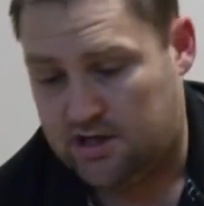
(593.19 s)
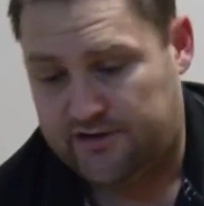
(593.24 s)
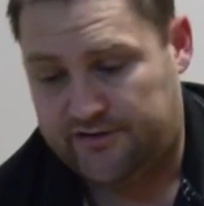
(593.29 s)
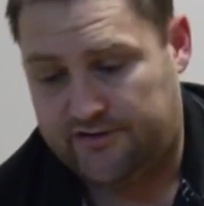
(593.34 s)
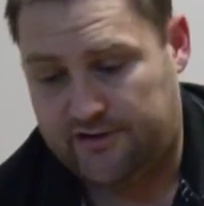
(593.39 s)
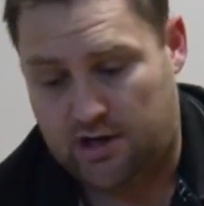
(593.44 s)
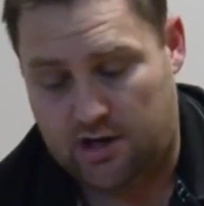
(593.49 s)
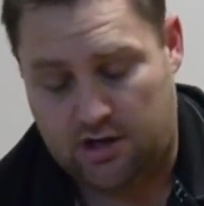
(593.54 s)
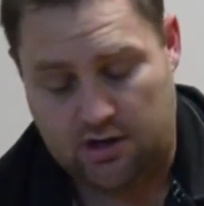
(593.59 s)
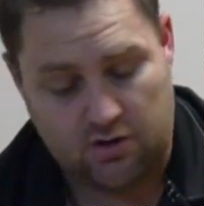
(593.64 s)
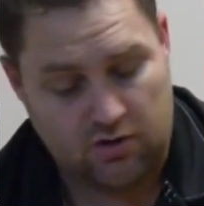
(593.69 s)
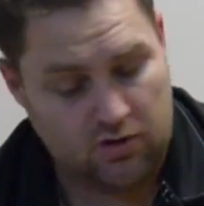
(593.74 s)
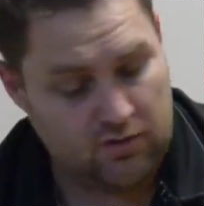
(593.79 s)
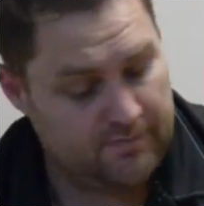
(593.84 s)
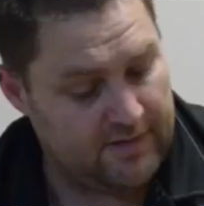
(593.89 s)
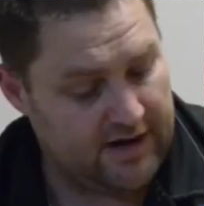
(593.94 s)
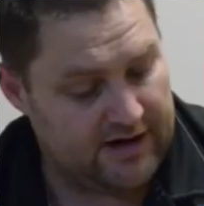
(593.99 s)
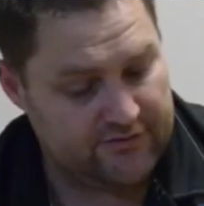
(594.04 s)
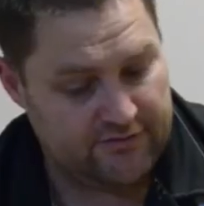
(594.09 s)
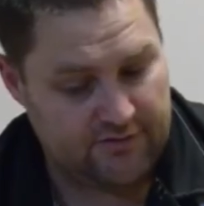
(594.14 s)
So
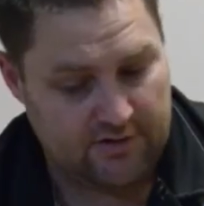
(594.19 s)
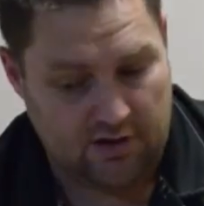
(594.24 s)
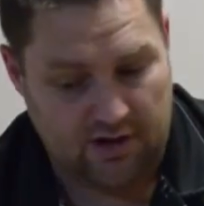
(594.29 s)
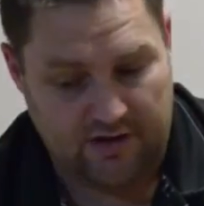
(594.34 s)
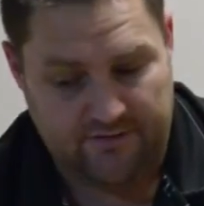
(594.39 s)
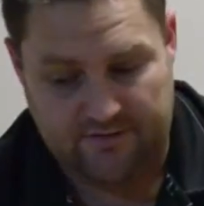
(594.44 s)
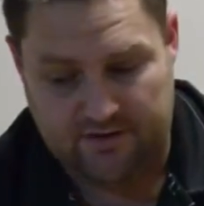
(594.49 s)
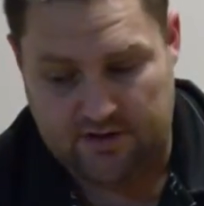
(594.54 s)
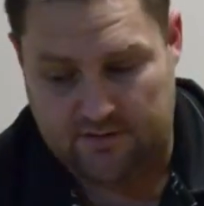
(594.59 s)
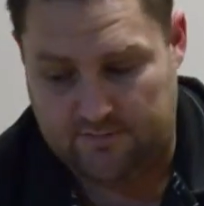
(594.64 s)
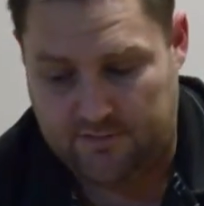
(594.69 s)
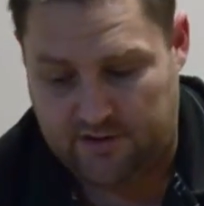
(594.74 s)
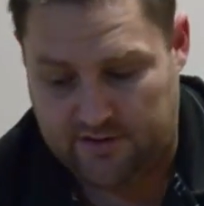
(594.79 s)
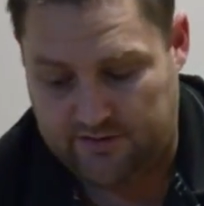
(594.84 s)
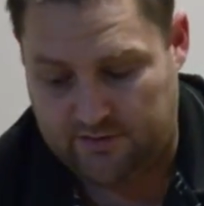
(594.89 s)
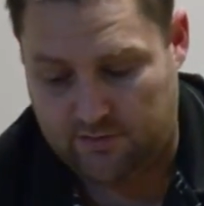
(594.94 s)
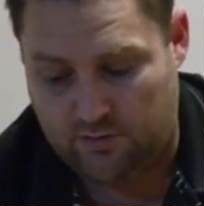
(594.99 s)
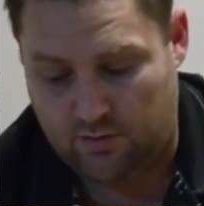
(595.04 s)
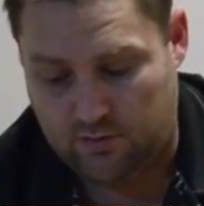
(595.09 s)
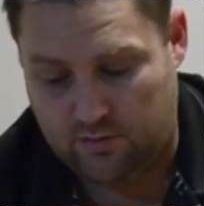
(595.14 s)
good battery life by
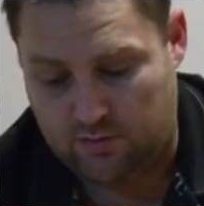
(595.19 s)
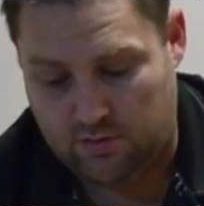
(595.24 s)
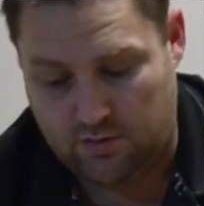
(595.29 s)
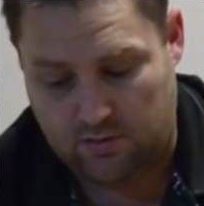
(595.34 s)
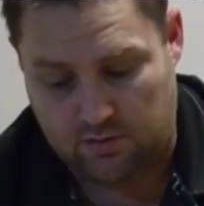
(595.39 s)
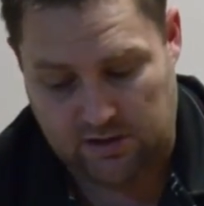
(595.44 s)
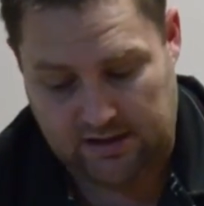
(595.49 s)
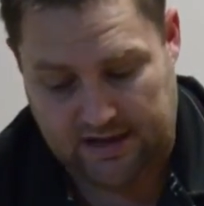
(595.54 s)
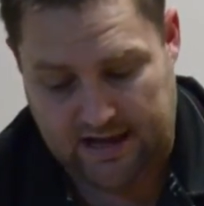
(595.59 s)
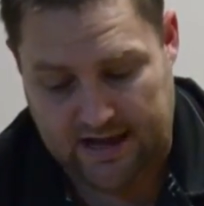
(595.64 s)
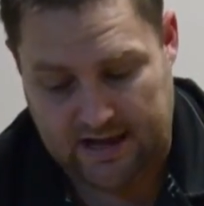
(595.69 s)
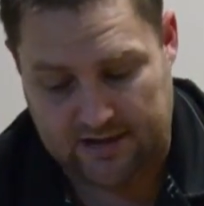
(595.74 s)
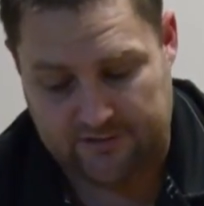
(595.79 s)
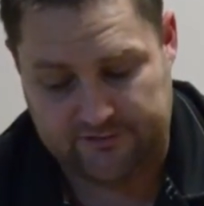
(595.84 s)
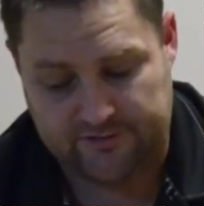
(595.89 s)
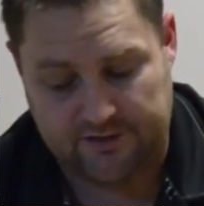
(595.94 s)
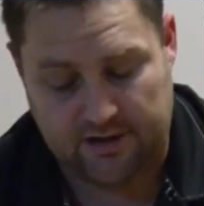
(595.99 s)
all accounts.